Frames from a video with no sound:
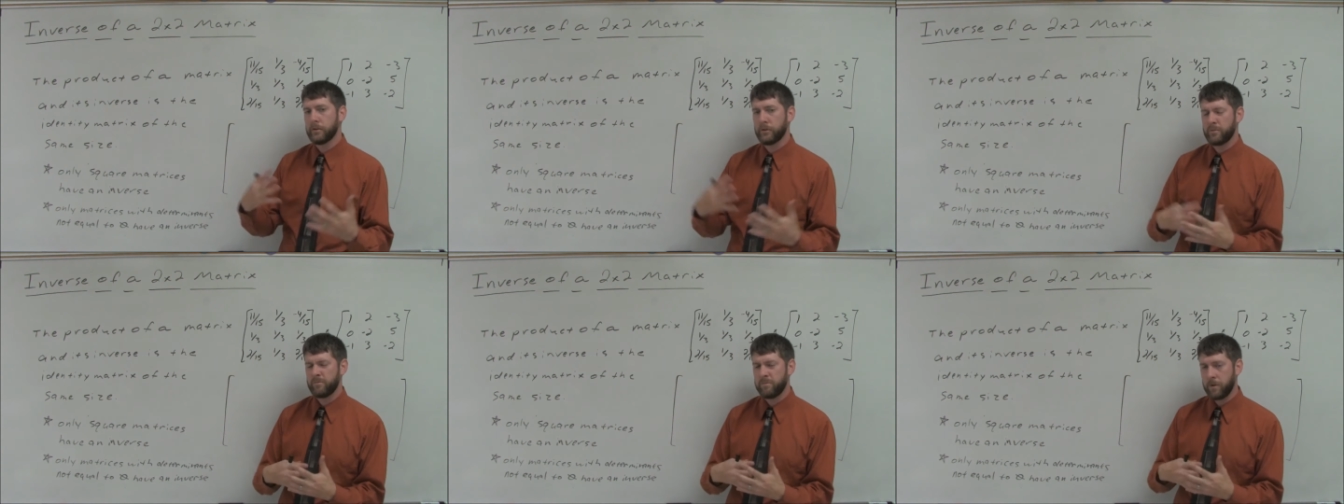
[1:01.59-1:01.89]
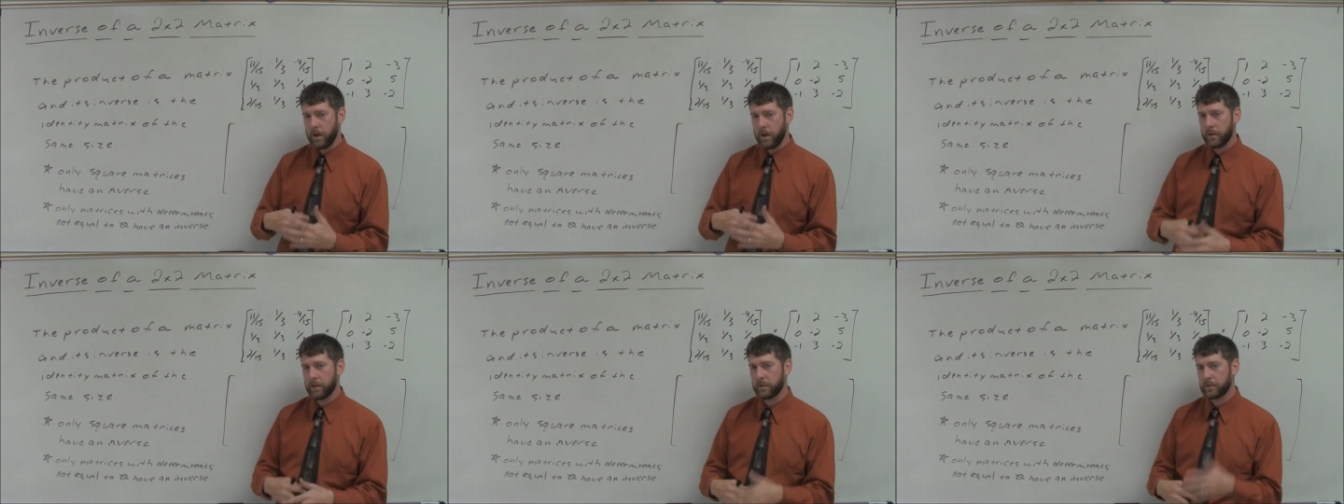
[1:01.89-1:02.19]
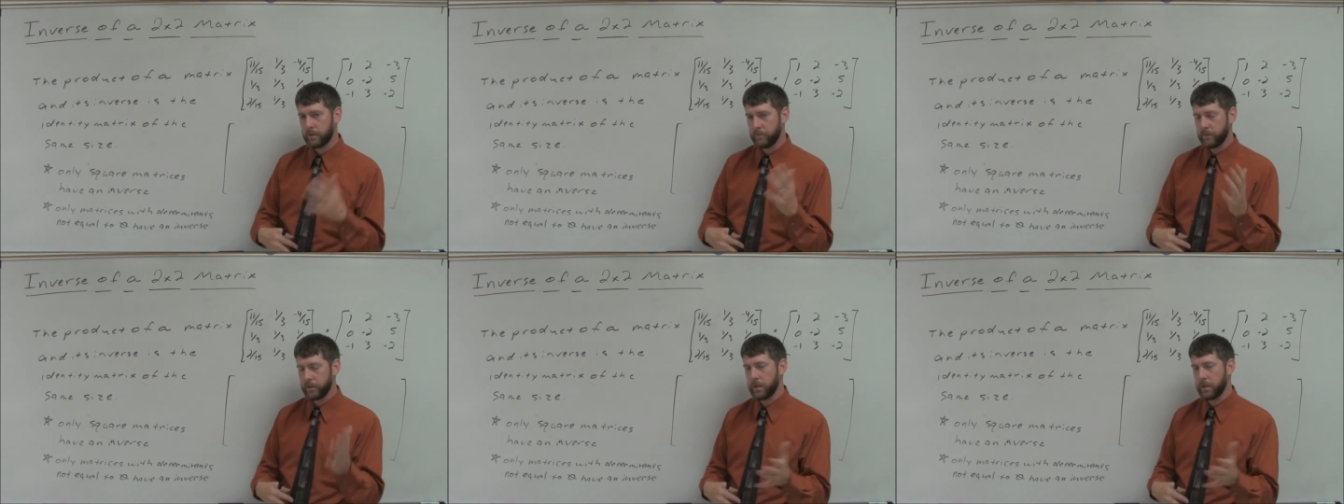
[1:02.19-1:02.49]
The
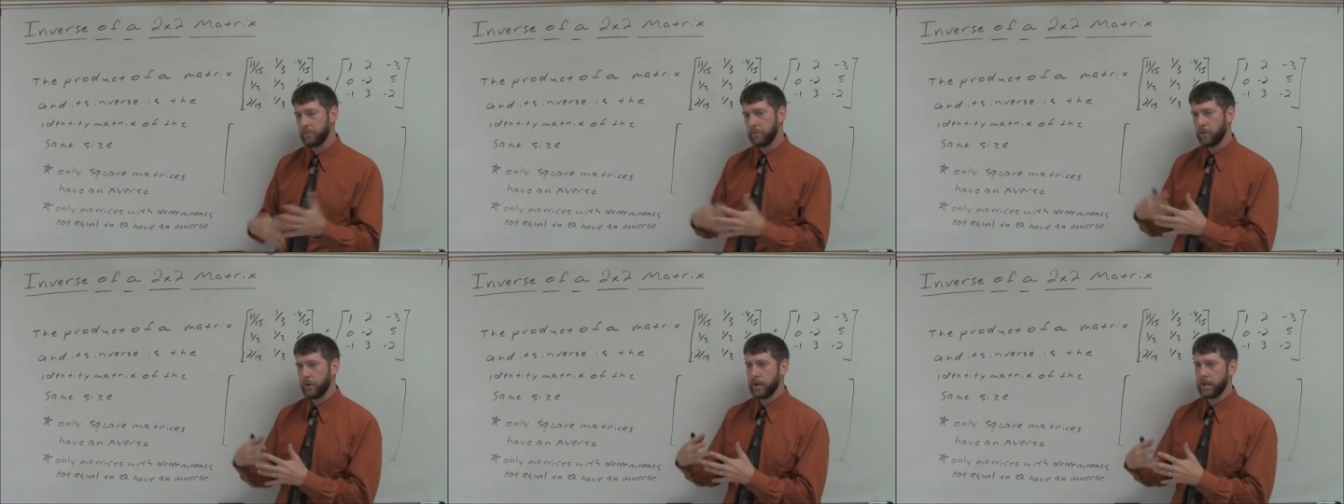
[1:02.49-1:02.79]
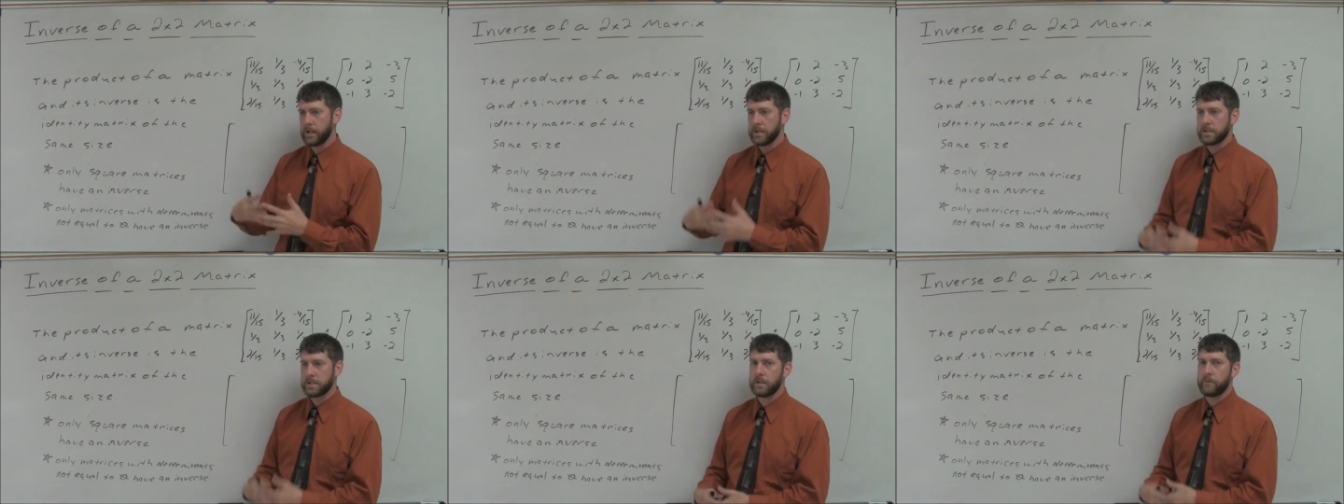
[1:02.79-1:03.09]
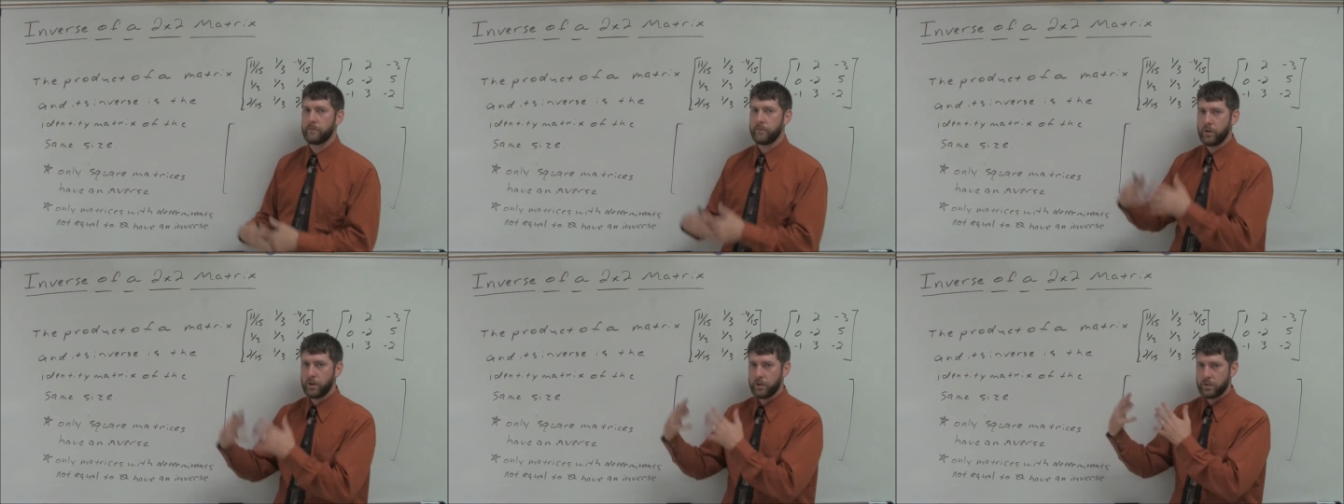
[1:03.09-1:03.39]
product of a number and its
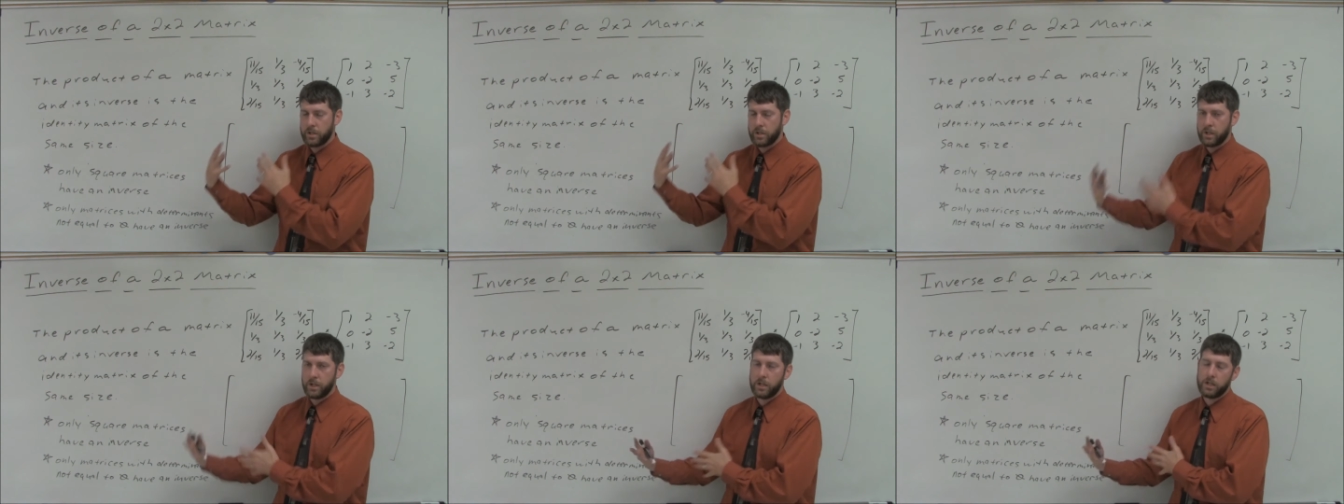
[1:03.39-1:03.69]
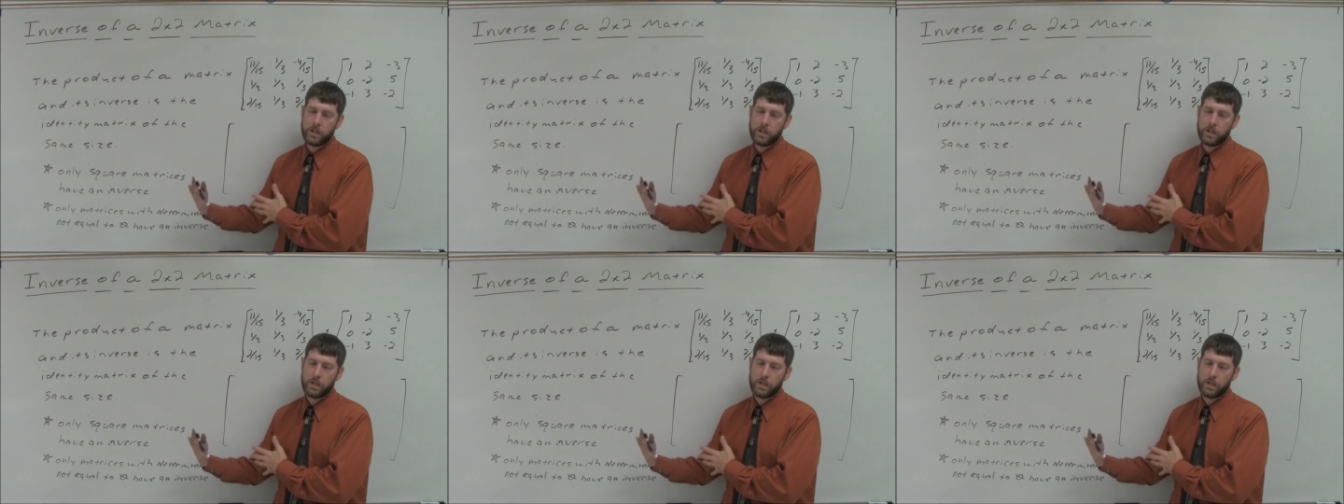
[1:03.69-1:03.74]
inverse